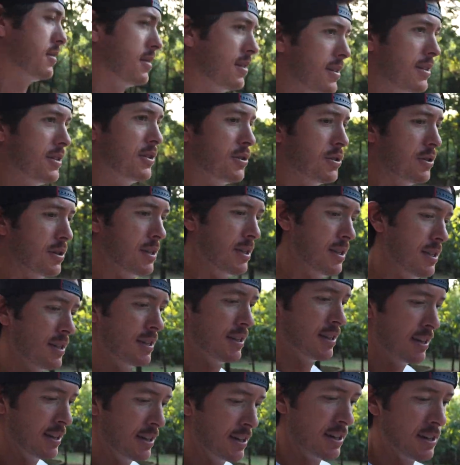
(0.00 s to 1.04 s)
I usually
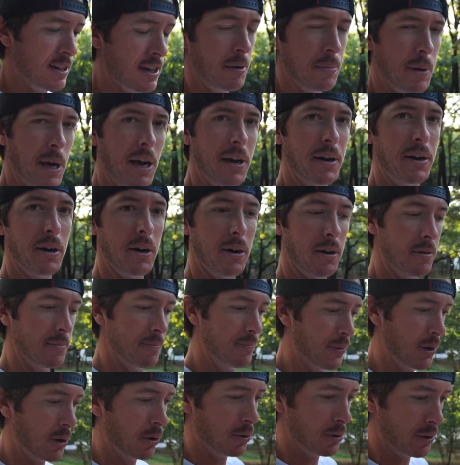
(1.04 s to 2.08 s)
come out here
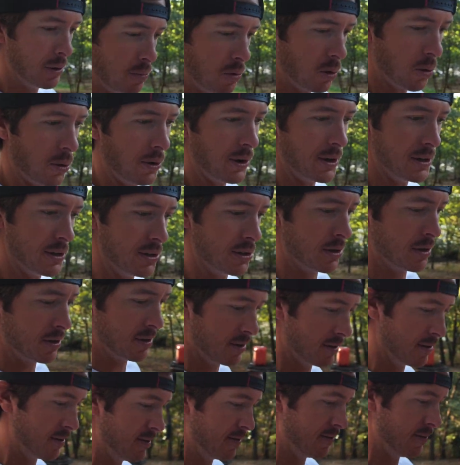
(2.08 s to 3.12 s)
early mornings
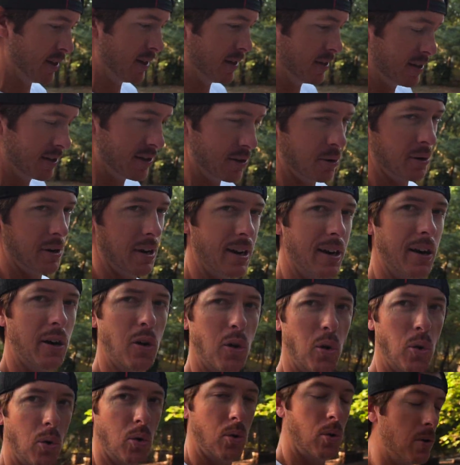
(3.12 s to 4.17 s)
while it's still kind of
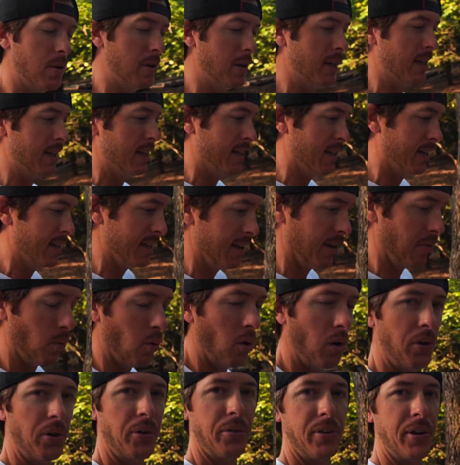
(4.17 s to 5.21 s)
cool,
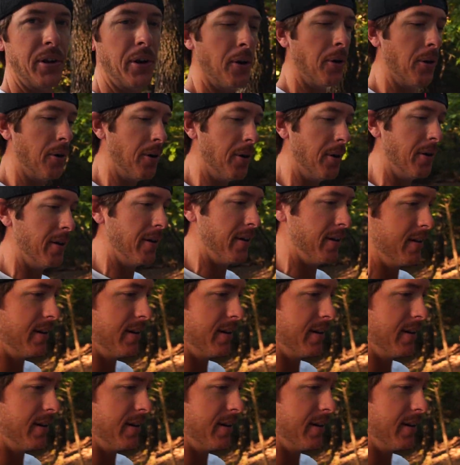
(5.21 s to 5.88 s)
water the yard,